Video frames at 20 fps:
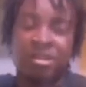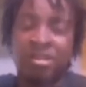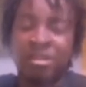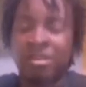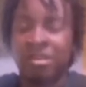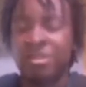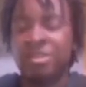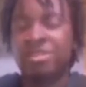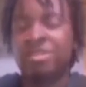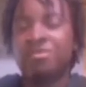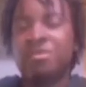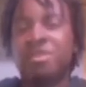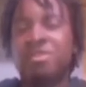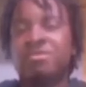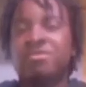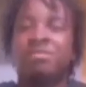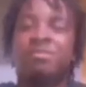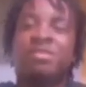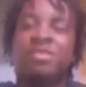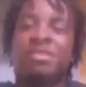RGB
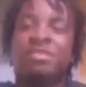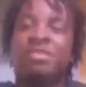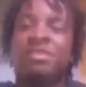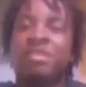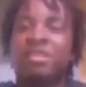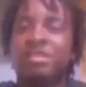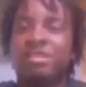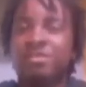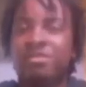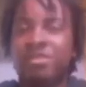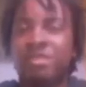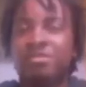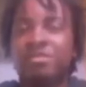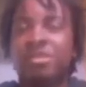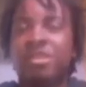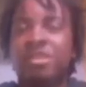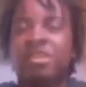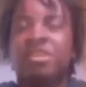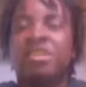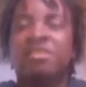strip. Like, you guys know what I'm
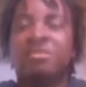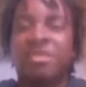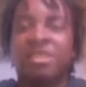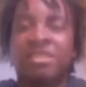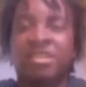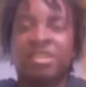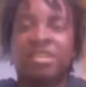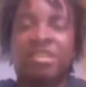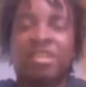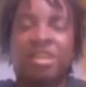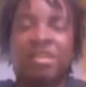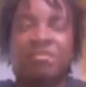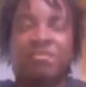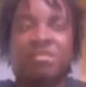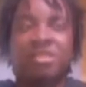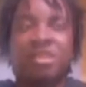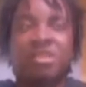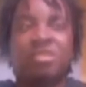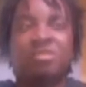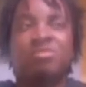talking about, like that
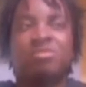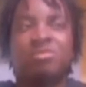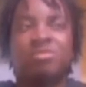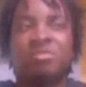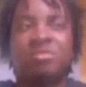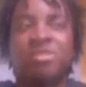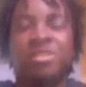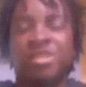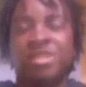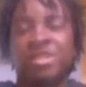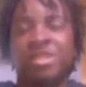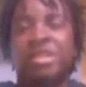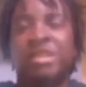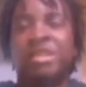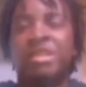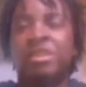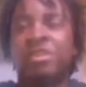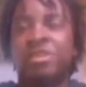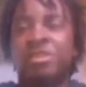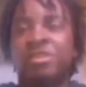flexible
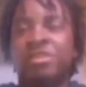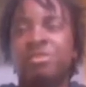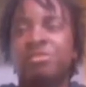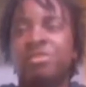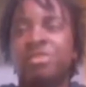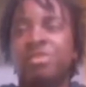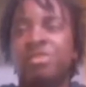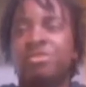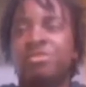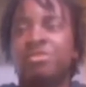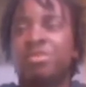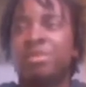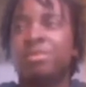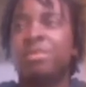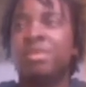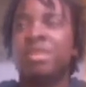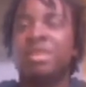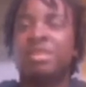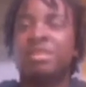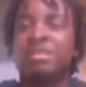generic RGB strip
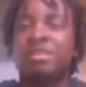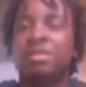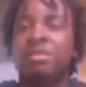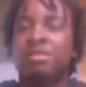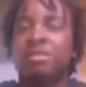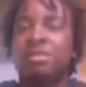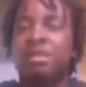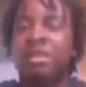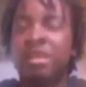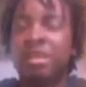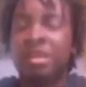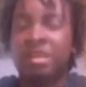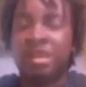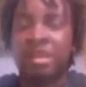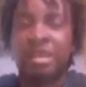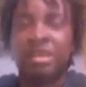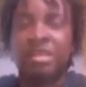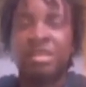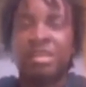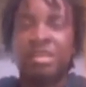that has that
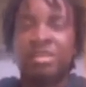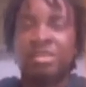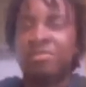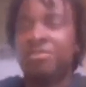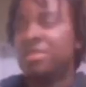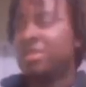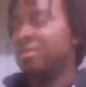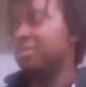adhesive on the